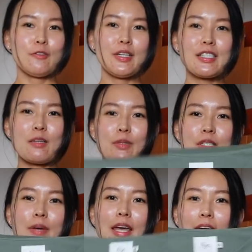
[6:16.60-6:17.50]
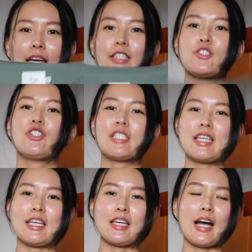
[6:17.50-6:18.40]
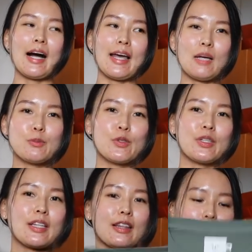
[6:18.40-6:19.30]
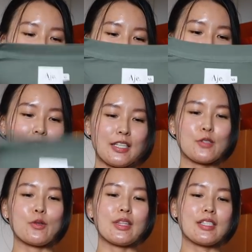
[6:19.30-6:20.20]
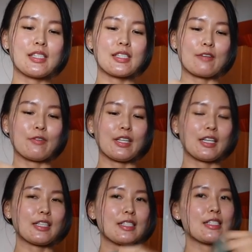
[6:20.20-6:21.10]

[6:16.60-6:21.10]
First up is my age tee. I absolutely love this tee, so this is definitely gonna